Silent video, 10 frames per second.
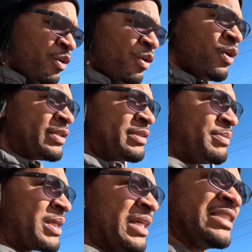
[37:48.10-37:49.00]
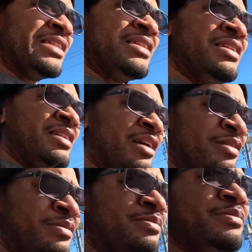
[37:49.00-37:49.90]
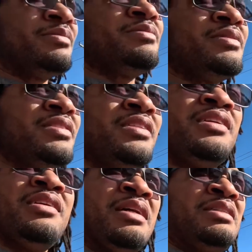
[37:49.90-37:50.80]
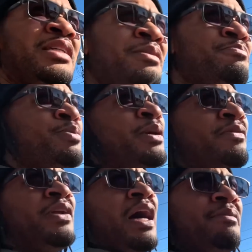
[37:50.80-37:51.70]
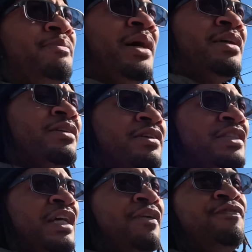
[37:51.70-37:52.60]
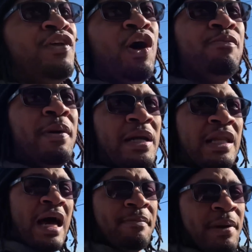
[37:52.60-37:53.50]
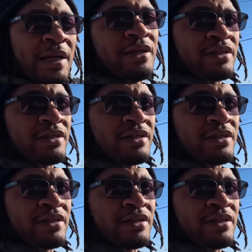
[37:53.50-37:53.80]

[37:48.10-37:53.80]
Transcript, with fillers: or is it because of you know it should breathe a lot better. It should flow a lot better. You